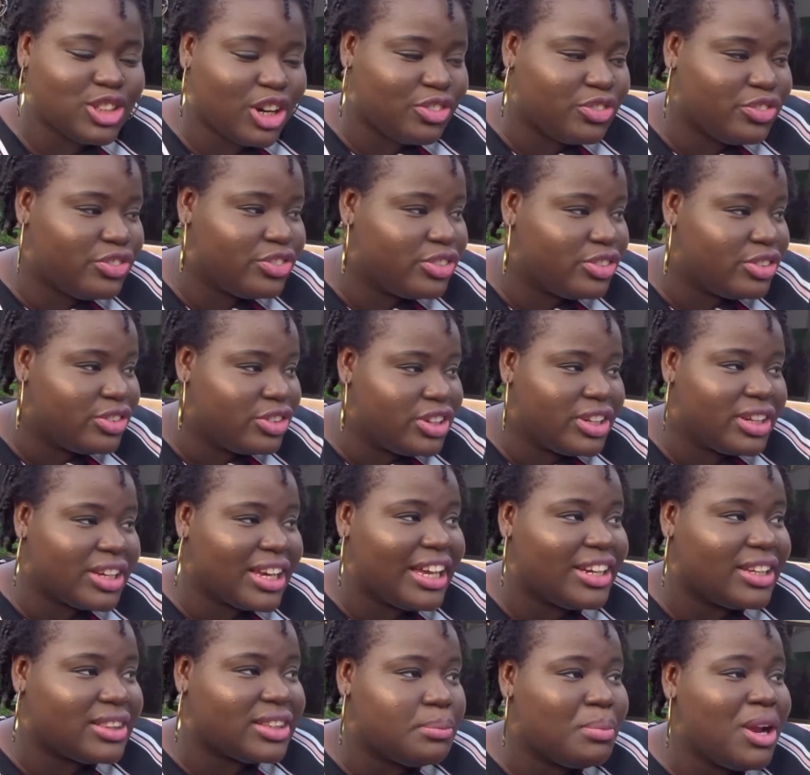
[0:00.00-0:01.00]
You guys, I
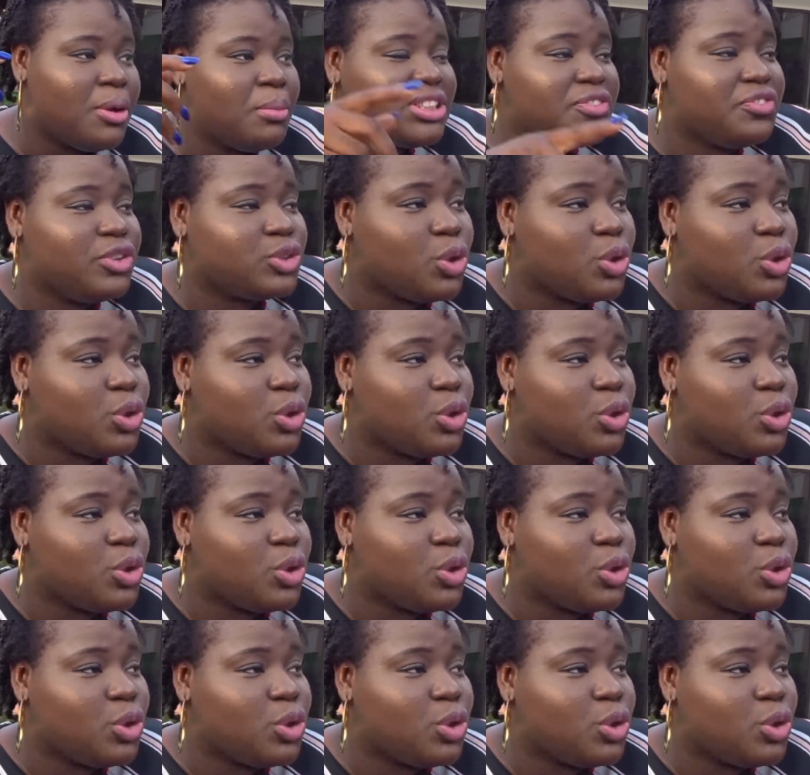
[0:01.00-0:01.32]
see I can't